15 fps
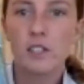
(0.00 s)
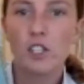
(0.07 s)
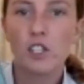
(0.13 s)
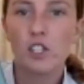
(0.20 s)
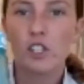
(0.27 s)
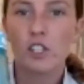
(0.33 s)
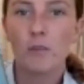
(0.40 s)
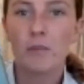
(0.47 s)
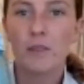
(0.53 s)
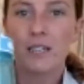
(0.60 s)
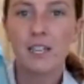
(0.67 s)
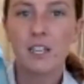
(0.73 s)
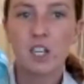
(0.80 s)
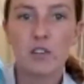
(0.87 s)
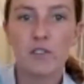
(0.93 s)
Something
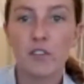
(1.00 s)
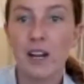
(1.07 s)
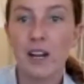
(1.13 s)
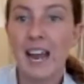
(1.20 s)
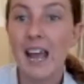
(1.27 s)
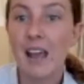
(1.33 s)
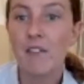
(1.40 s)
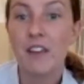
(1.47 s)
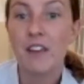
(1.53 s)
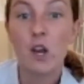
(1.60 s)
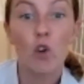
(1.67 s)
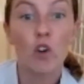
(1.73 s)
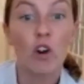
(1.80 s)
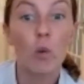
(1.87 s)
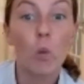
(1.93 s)
that you can find heavy
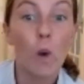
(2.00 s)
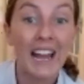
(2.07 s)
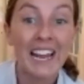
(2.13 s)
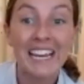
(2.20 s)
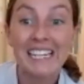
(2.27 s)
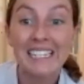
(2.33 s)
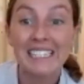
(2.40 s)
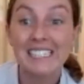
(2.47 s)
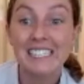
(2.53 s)
or a weight.